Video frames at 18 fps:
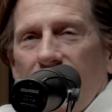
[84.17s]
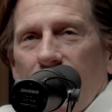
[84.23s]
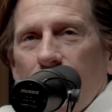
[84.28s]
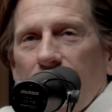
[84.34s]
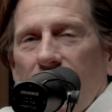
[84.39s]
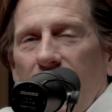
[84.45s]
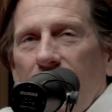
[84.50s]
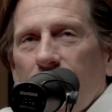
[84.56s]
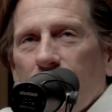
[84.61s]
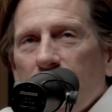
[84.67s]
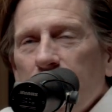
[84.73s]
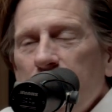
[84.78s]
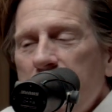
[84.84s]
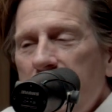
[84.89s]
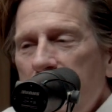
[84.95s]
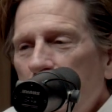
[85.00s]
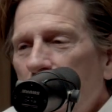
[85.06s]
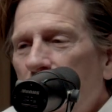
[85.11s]
But I
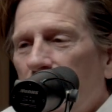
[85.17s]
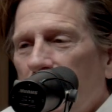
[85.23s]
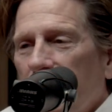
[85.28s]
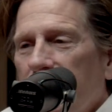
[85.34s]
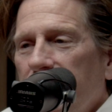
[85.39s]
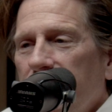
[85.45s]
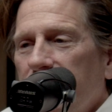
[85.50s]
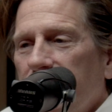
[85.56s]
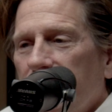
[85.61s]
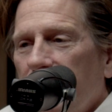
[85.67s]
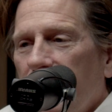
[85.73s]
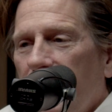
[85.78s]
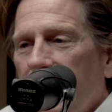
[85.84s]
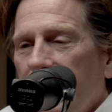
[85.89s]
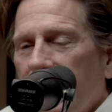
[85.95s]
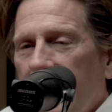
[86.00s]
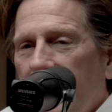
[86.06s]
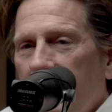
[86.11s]
remember it.
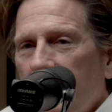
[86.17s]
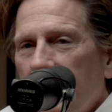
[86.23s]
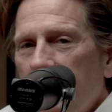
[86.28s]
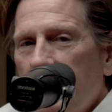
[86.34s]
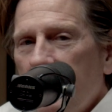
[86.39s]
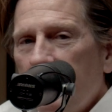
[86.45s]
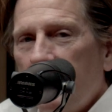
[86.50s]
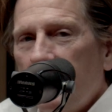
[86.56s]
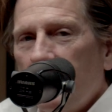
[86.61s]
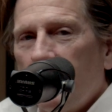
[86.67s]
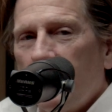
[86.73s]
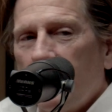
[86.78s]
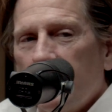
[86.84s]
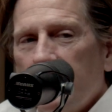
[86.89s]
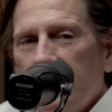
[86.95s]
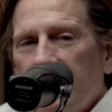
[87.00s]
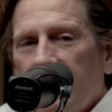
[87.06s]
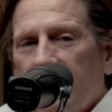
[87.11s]
Like I remember
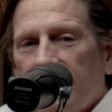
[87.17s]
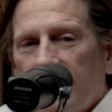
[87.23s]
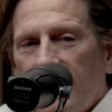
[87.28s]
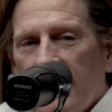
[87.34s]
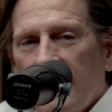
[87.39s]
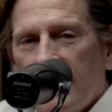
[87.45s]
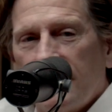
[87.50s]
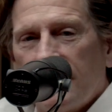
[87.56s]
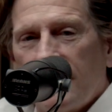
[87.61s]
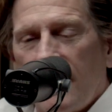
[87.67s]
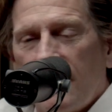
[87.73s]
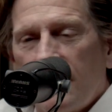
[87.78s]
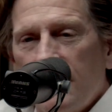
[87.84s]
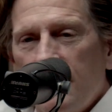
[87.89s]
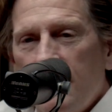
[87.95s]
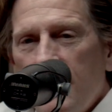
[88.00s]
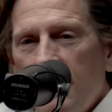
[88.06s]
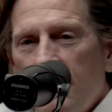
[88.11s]
what we discussed. I
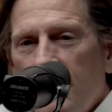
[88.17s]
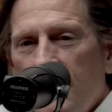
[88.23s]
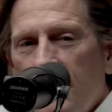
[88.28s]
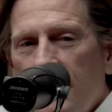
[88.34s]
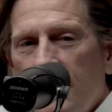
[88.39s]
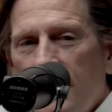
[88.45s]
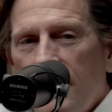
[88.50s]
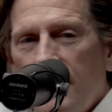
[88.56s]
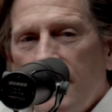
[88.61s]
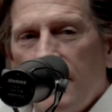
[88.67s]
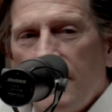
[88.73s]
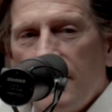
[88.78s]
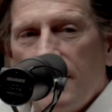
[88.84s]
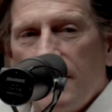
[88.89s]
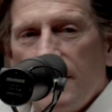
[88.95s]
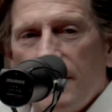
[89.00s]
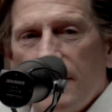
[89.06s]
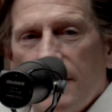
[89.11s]
remember
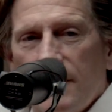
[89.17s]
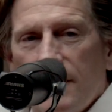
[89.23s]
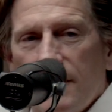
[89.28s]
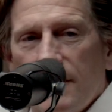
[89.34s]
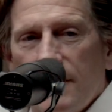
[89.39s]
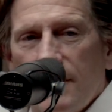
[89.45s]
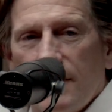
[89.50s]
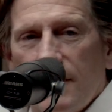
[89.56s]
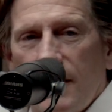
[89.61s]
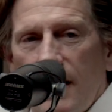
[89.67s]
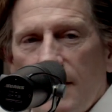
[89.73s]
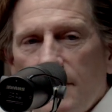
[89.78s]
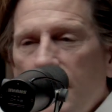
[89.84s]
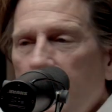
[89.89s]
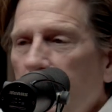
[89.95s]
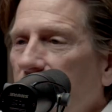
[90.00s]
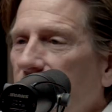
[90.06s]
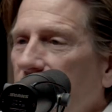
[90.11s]
I
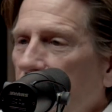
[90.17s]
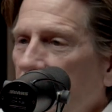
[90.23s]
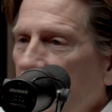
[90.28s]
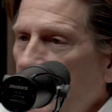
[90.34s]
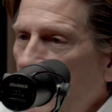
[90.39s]
remember some of the